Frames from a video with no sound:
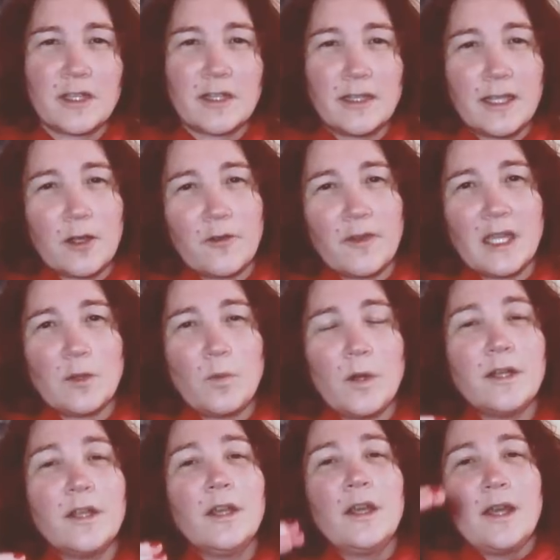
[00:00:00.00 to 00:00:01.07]
You can click on that
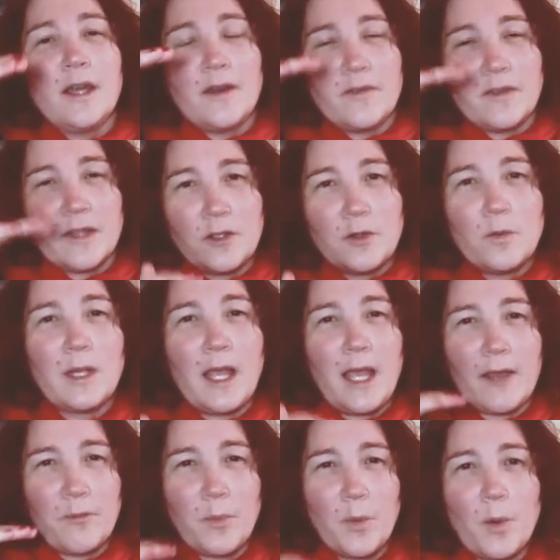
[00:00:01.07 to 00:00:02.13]
one, and then you will
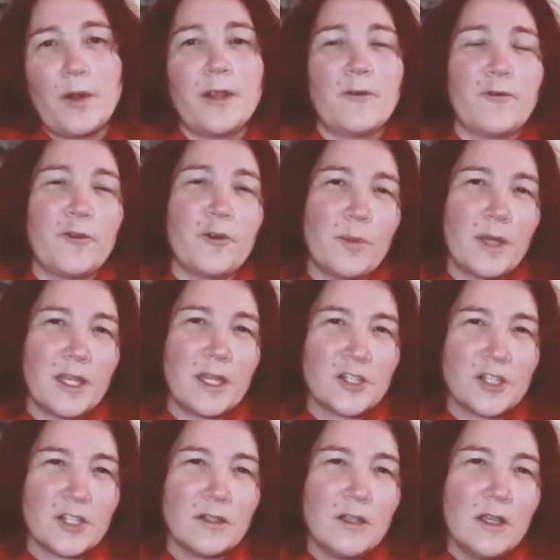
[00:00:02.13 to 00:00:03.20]
have more
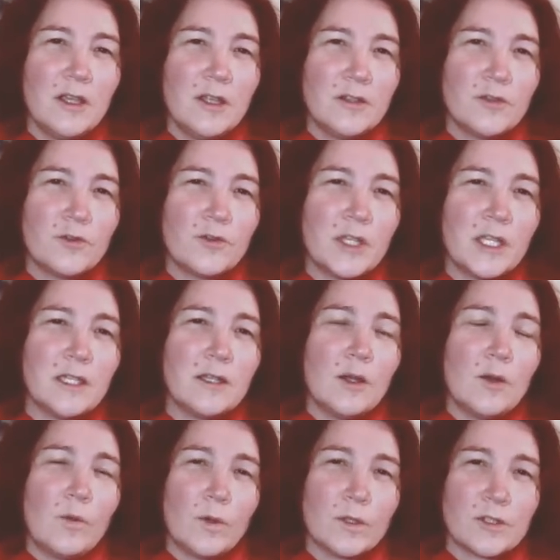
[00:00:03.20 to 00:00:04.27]
information to read
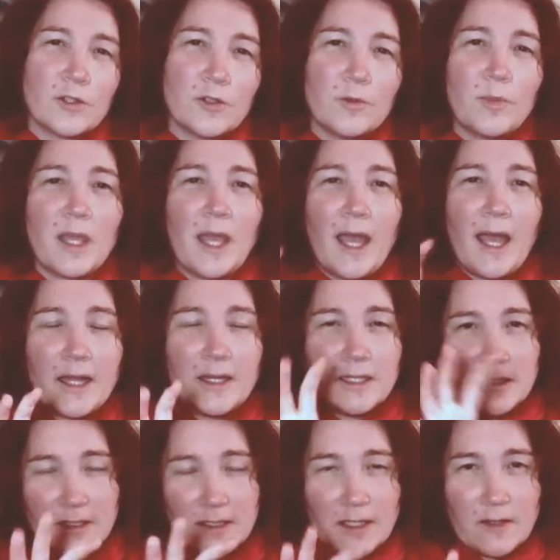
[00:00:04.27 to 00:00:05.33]
what should be
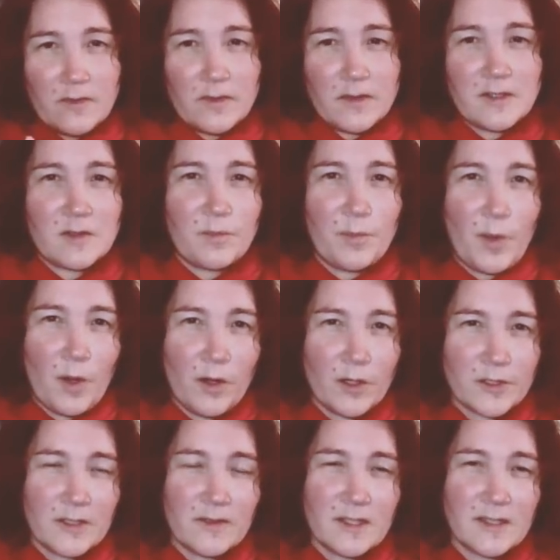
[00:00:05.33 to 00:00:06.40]
added in this
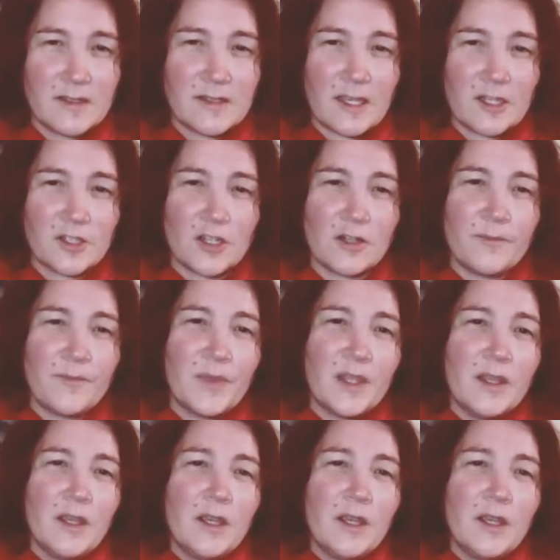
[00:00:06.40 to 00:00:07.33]
part, in this section.